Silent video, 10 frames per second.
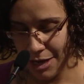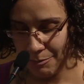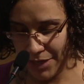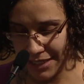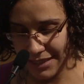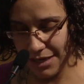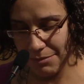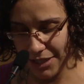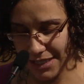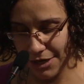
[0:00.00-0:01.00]
Because in a
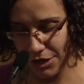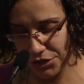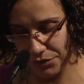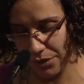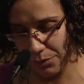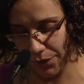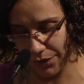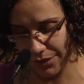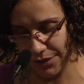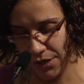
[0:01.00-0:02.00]
multicultural
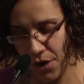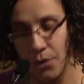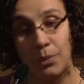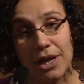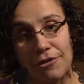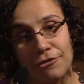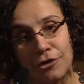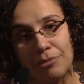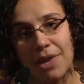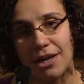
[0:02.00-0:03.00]
world, we
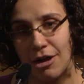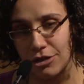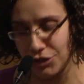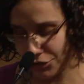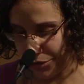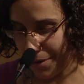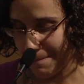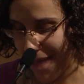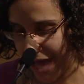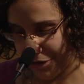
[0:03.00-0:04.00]
affirm that culture
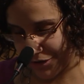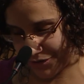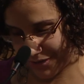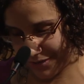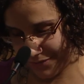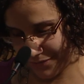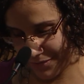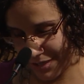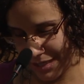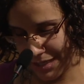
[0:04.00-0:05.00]
matters.
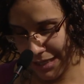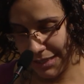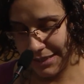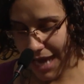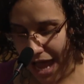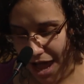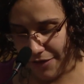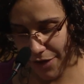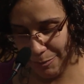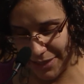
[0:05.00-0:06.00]
To have
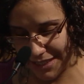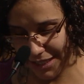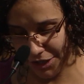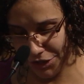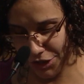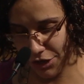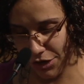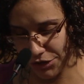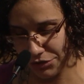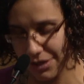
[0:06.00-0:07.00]
a particular
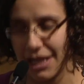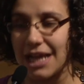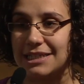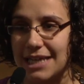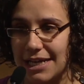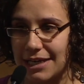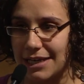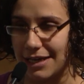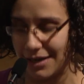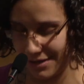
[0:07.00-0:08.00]
cultural
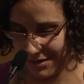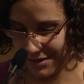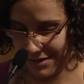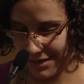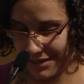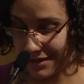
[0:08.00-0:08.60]
identity is